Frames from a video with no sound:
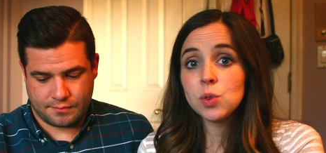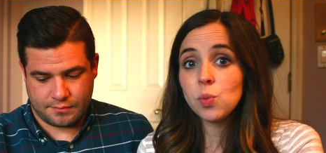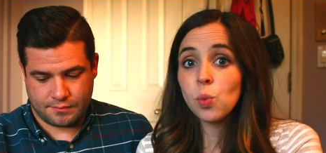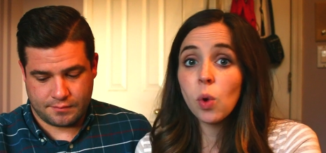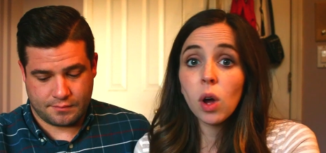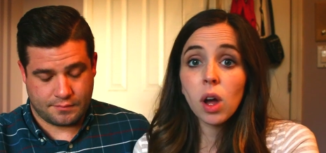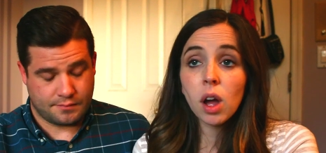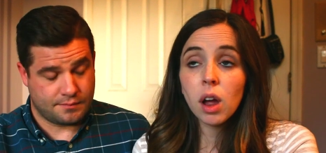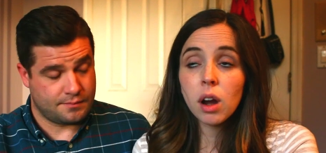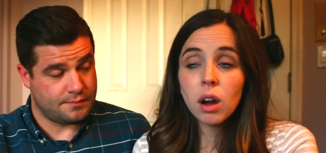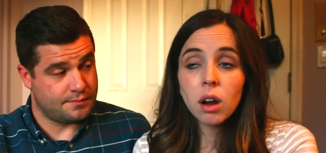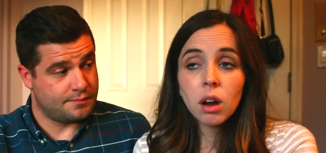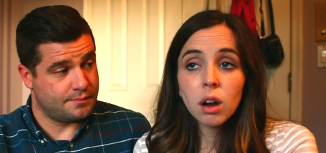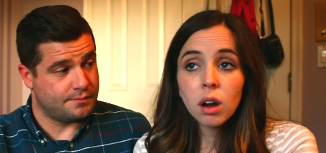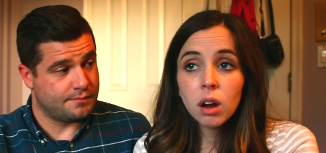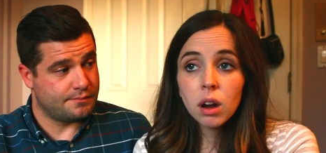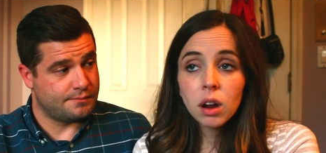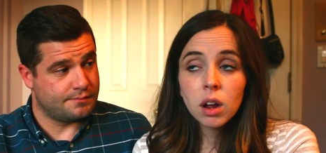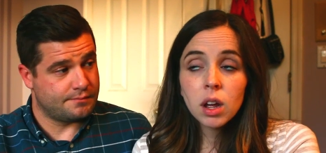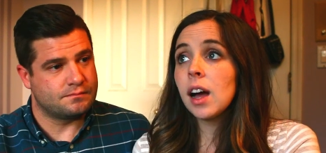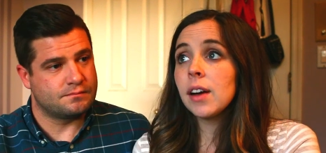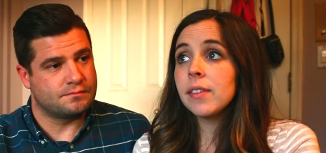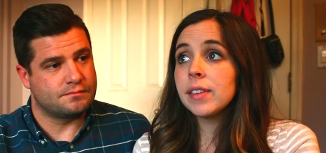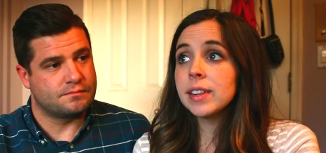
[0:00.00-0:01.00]
Speaker 1: you want.
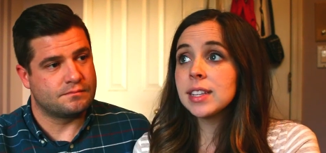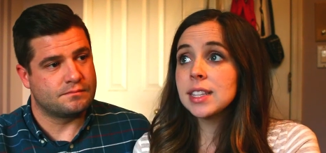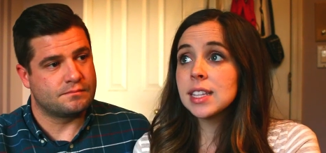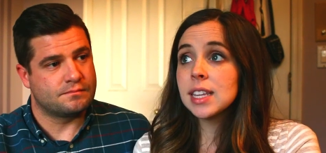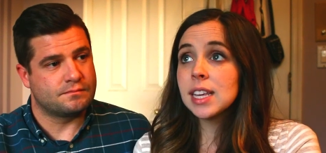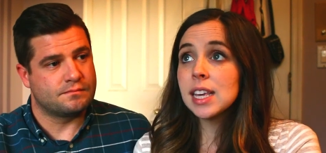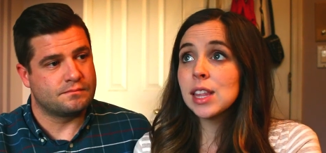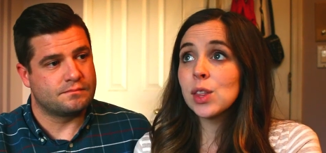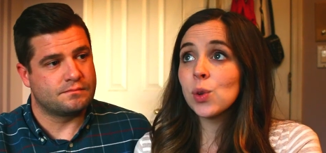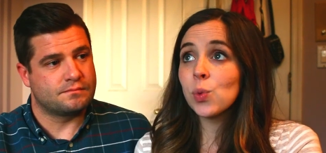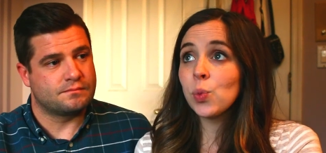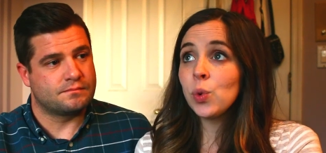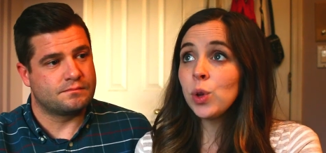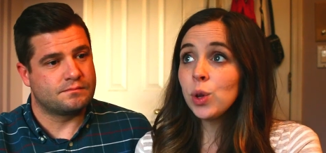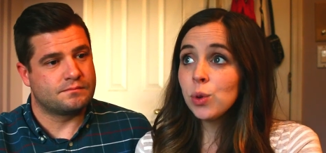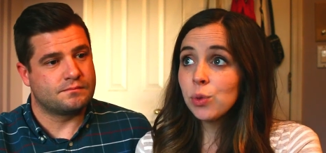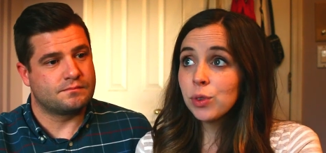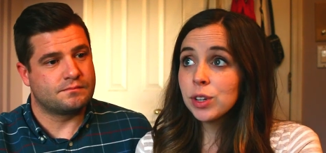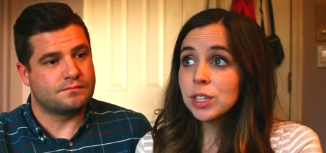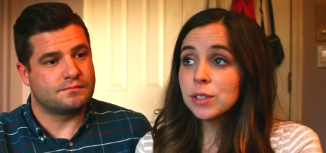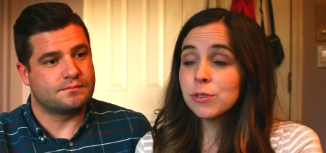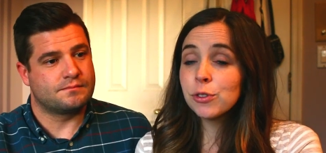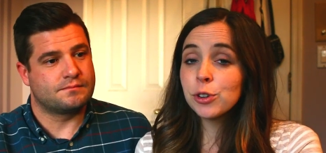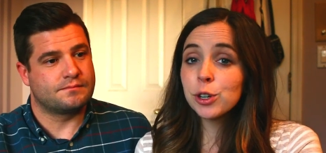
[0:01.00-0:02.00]
Obviously, the real
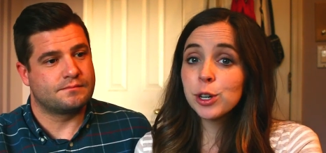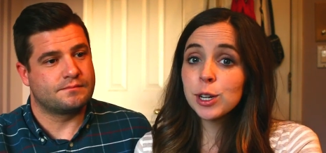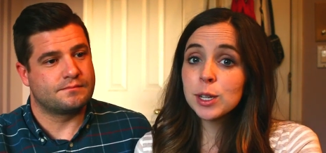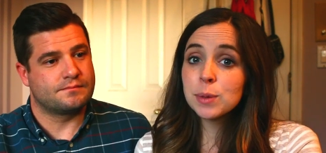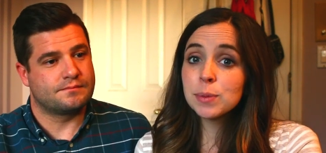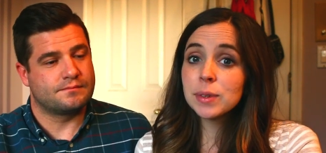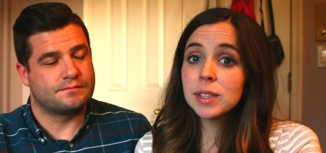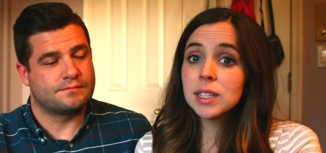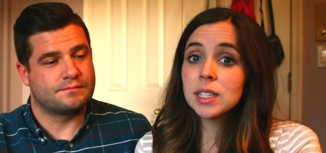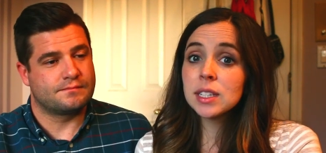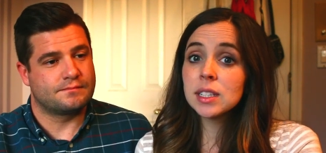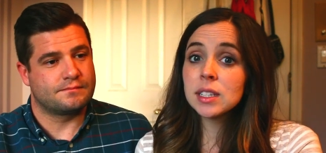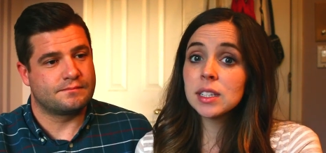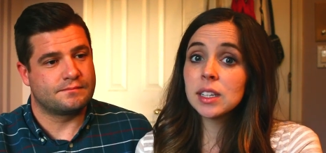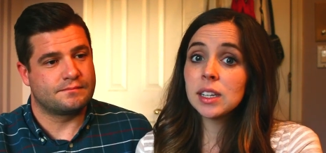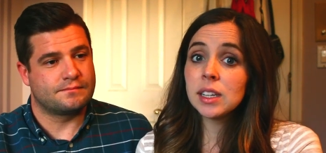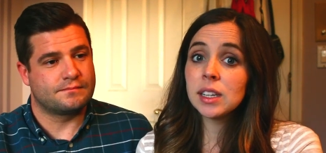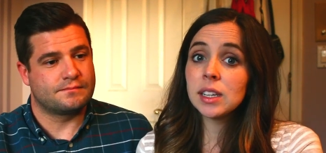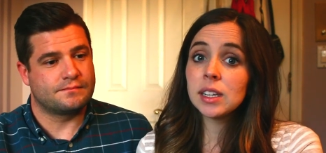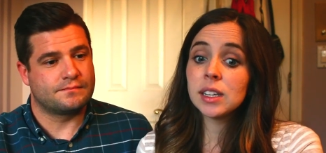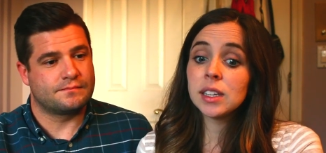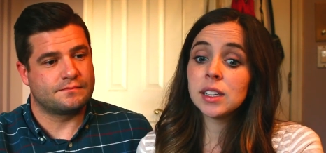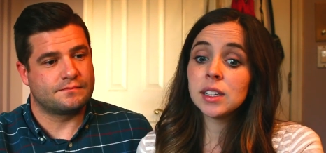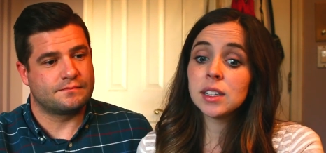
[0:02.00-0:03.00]
reason for Christmas
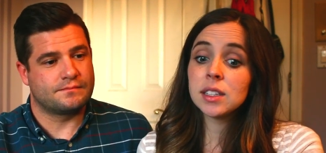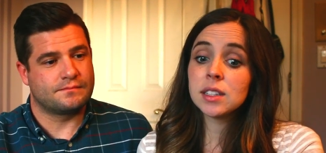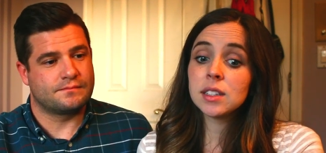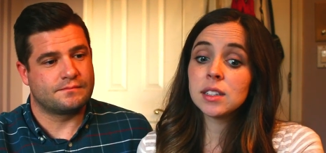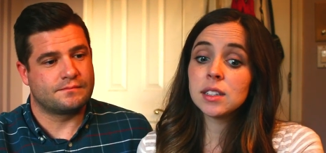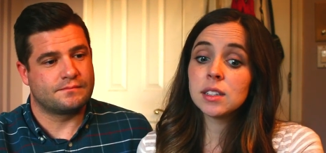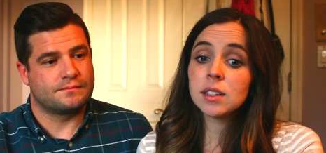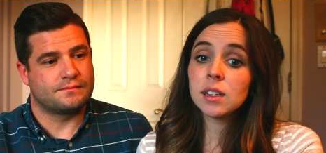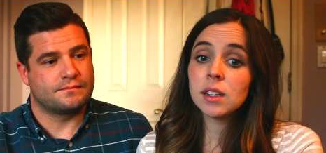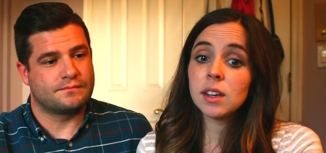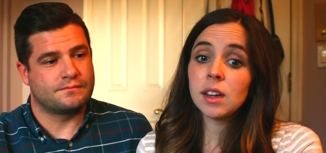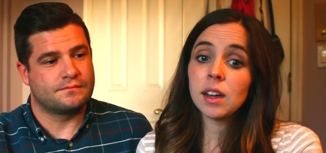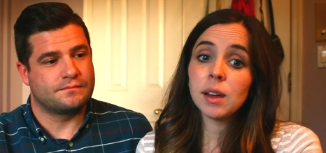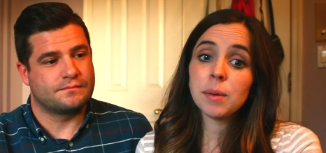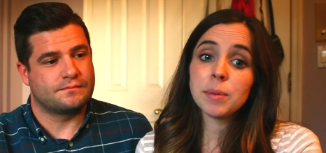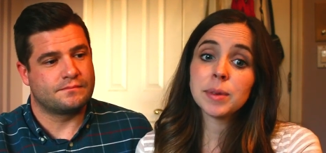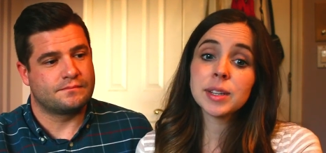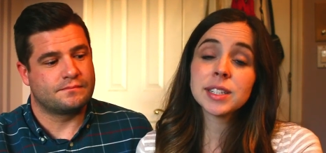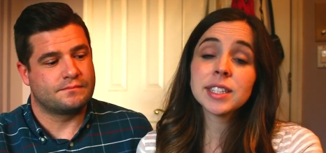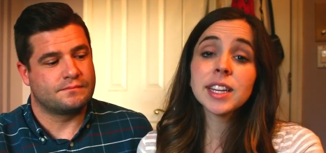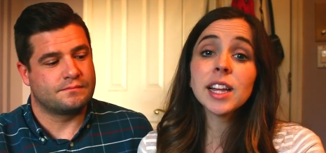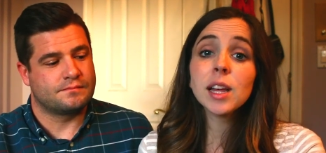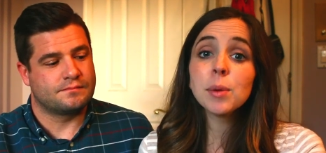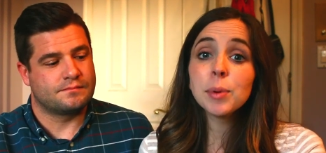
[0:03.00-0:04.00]
is
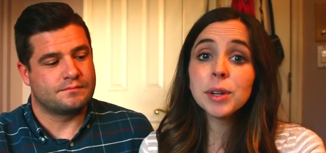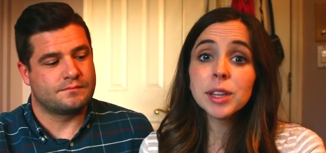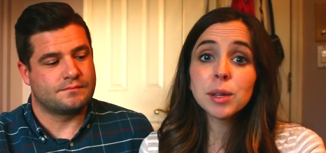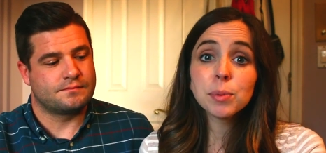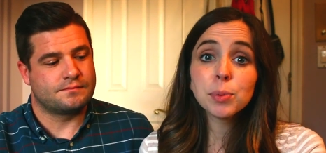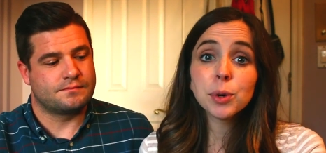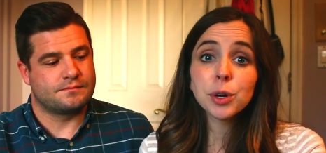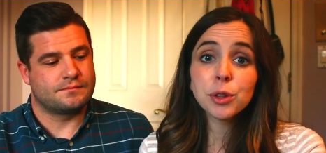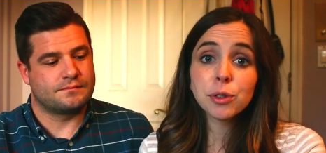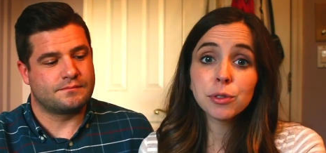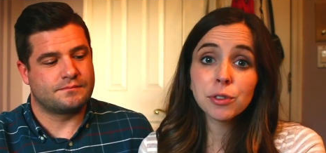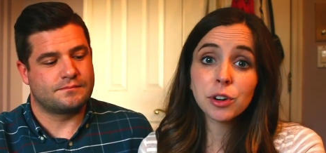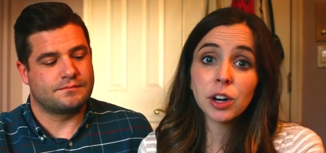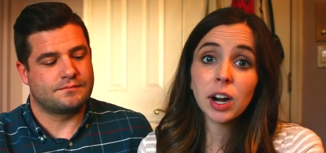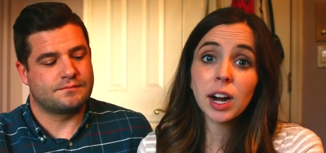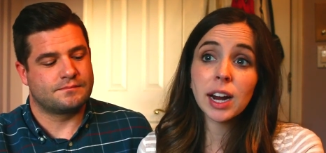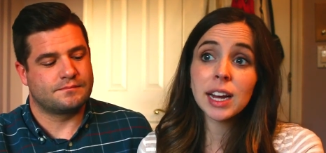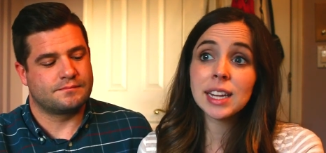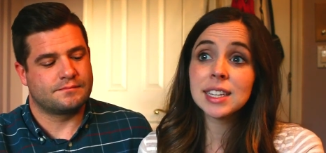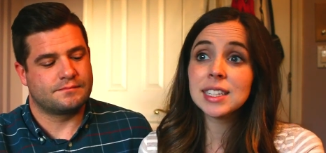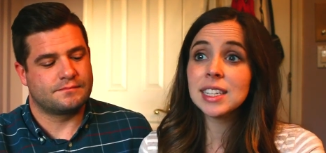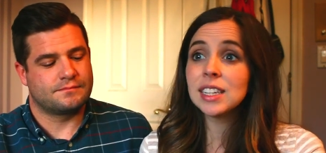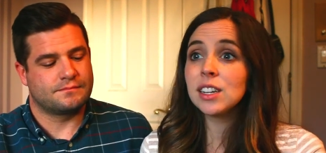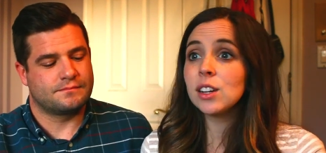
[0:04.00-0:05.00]
to celebrate the birth of
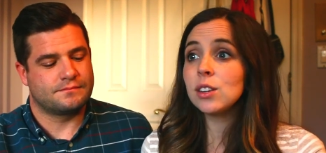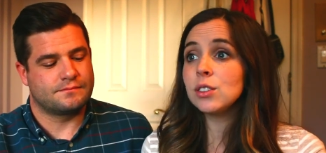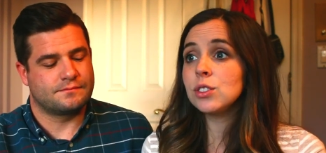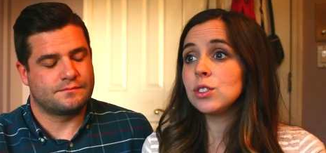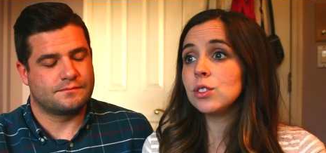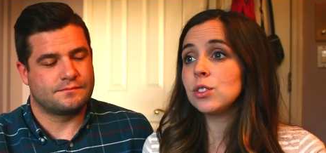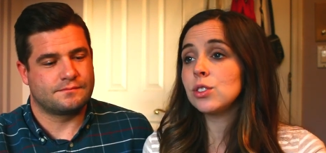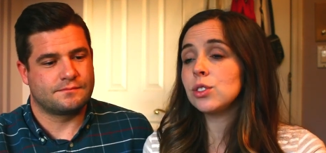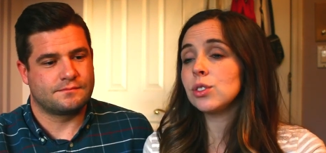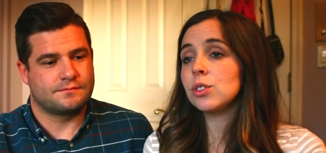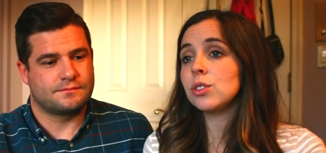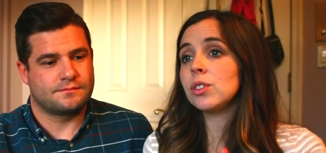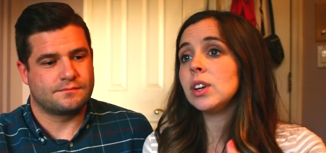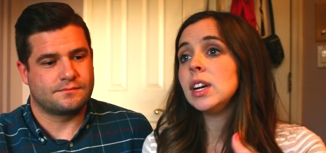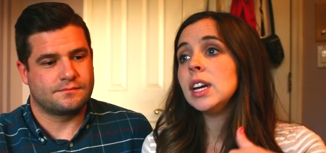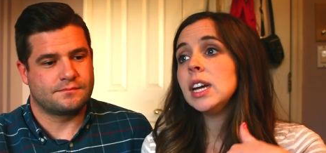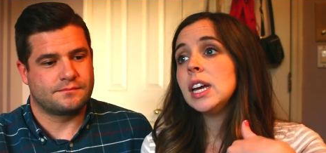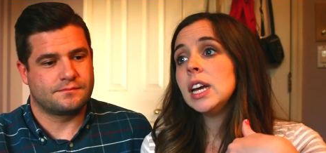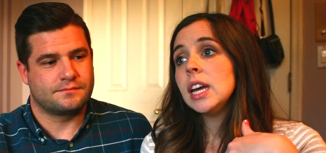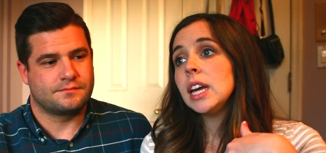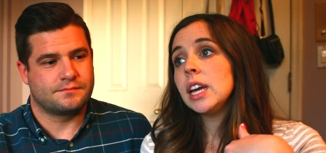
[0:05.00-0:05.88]
Christ and also to